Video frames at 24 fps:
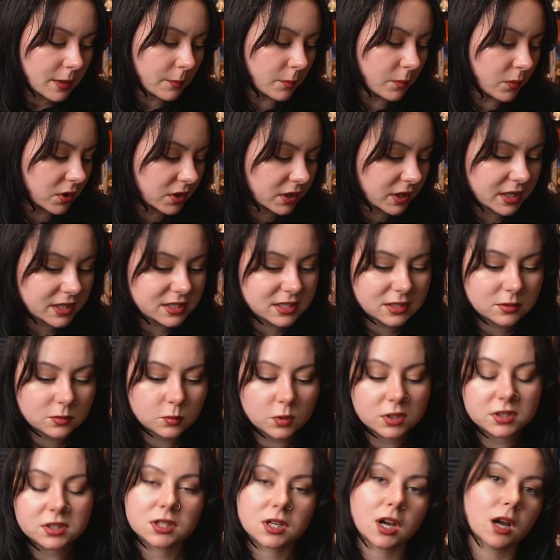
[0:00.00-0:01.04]
but I didn't
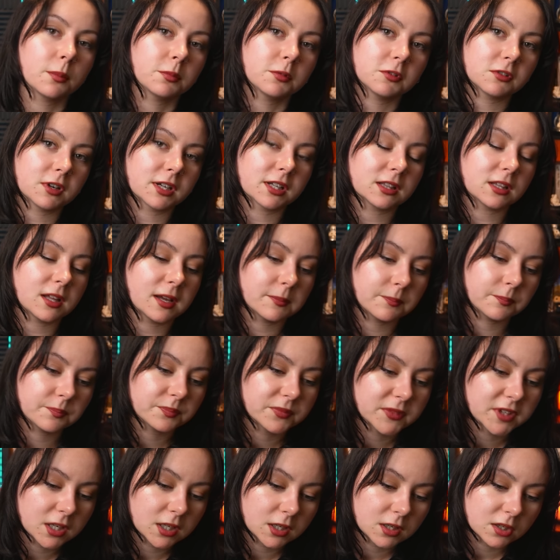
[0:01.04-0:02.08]
want the copyright claim,
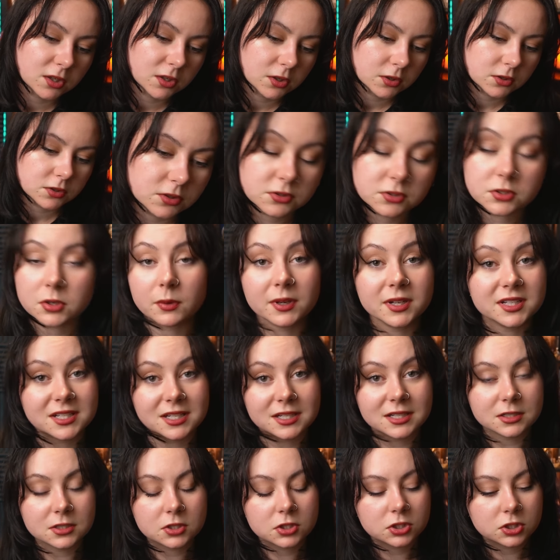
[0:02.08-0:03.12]
so I
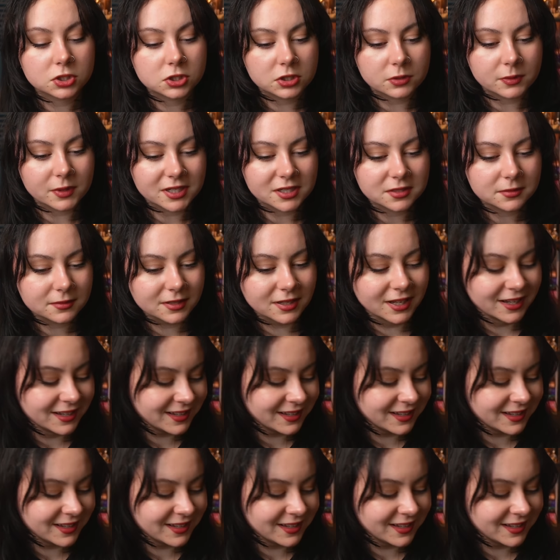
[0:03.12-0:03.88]
didn't do it.